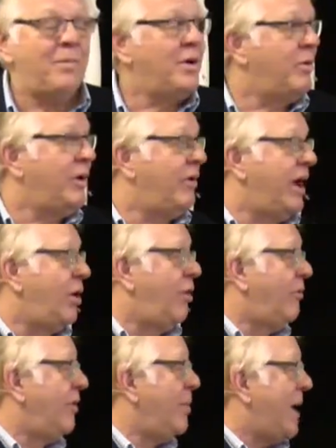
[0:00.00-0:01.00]
I mean, we read
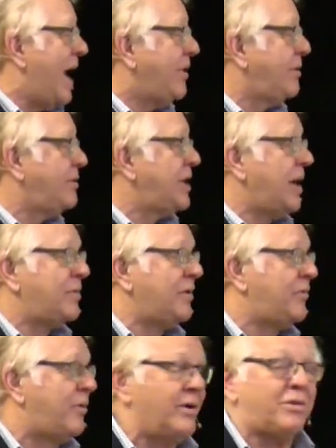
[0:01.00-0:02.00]
over in Matthew chapter
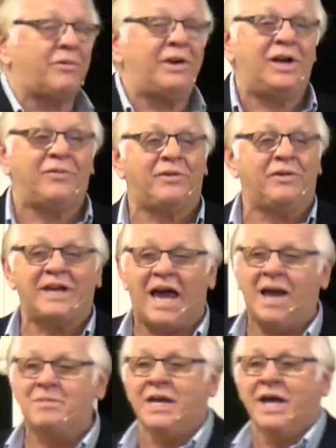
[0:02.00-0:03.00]
4 three different
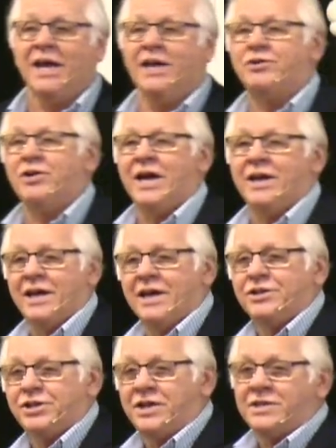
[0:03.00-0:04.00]
times. He tried to
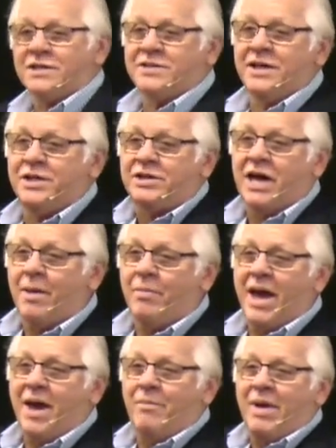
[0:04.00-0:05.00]
get Jesus each time.
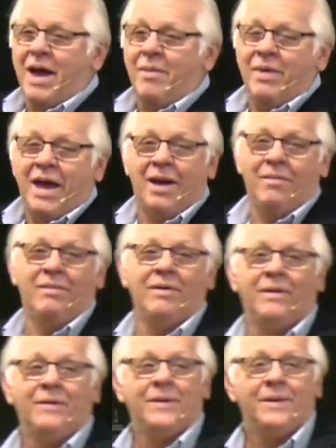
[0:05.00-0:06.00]
Bam, bam, bam.
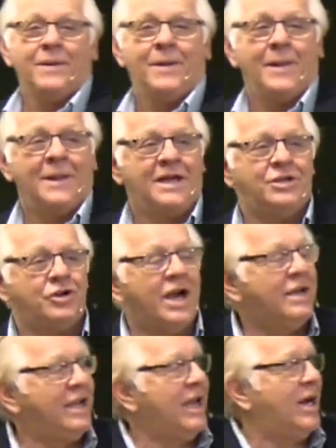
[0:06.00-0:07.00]
He
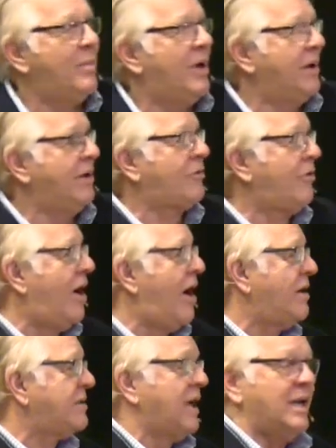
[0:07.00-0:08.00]
tried to get him on the
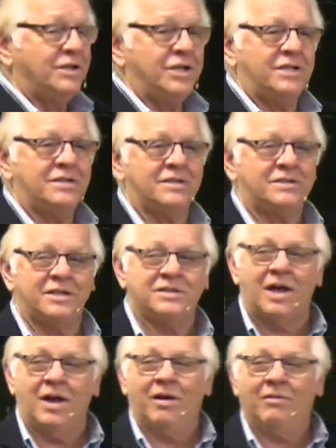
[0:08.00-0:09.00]
cross. Jesus
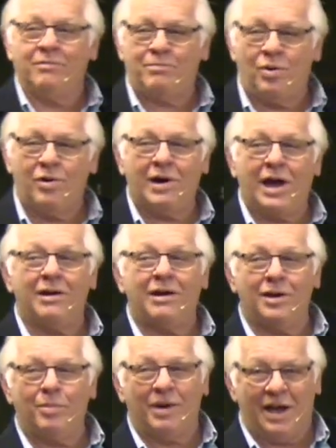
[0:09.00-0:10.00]
just poured out a
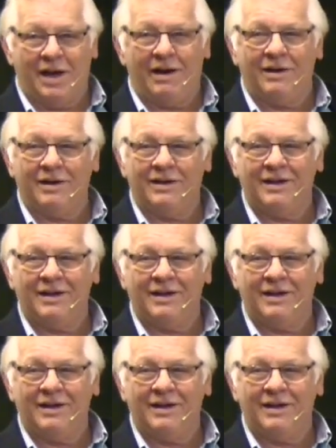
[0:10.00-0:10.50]
little blood.